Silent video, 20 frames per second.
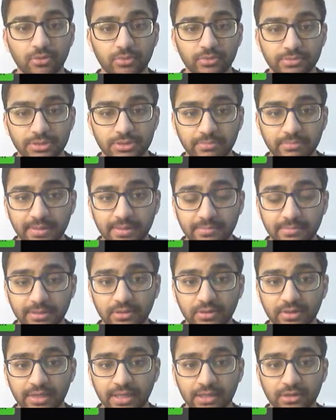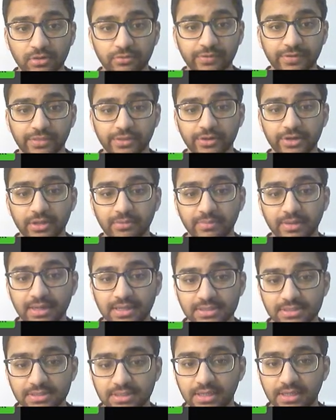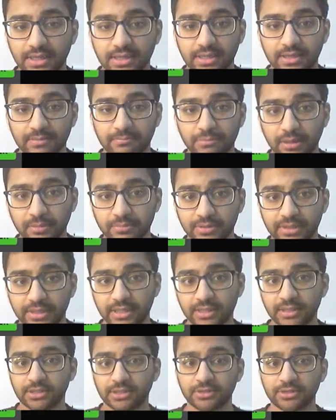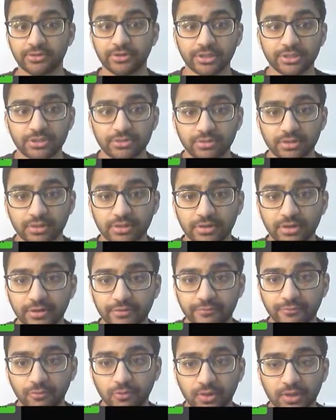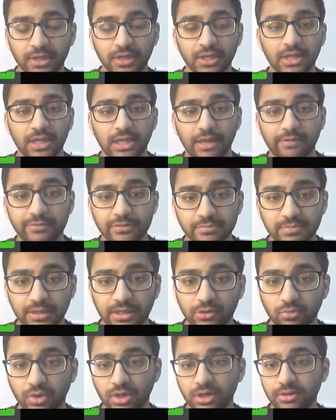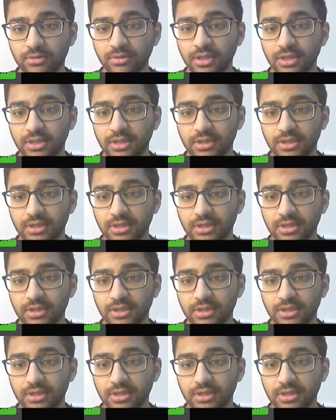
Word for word: Should be looking at over 30 minutes today, probably get like 32 to 34 if he's playing well.